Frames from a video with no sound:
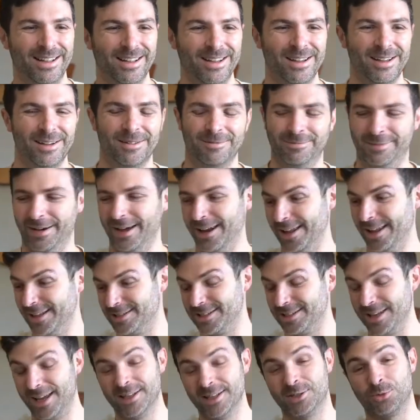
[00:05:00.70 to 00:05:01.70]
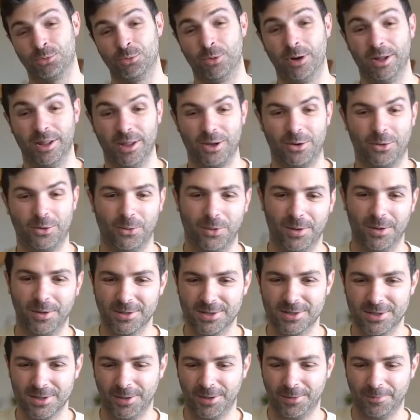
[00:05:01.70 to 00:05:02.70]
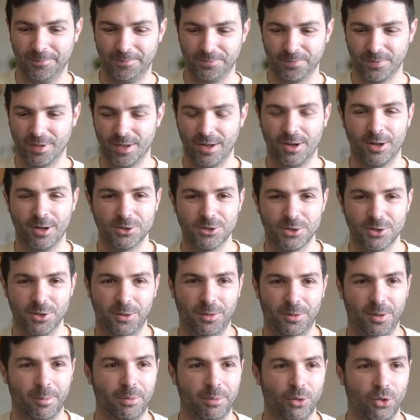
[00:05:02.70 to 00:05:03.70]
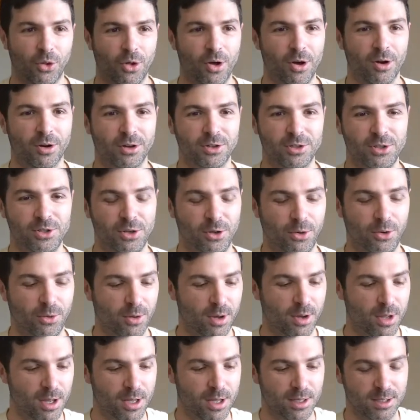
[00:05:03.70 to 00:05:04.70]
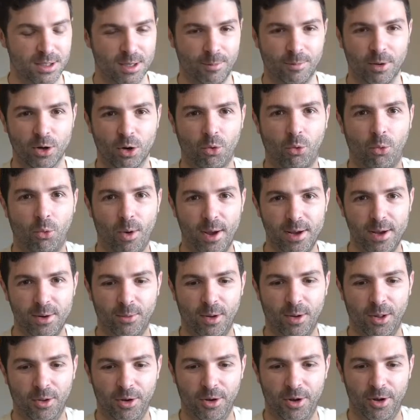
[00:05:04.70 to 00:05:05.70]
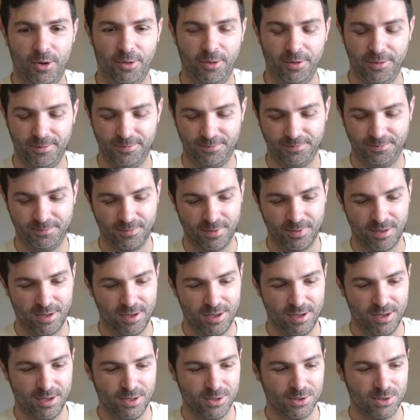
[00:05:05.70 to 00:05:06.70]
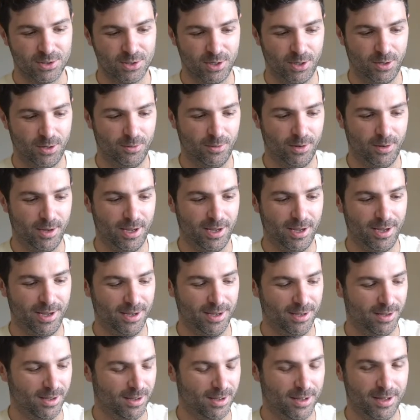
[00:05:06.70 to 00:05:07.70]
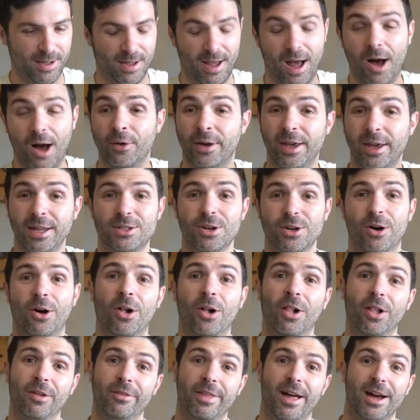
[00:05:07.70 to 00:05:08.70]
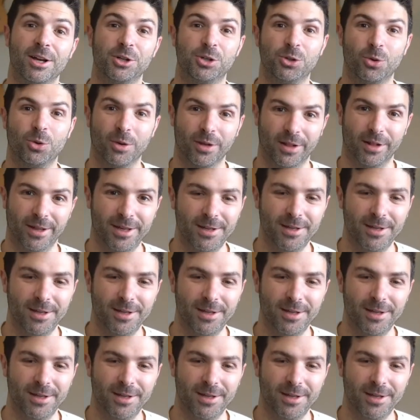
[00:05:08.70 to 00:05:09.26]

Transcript: but it's really cool. So it also belonged to someone quite well known. So I'll get to all of that shortly,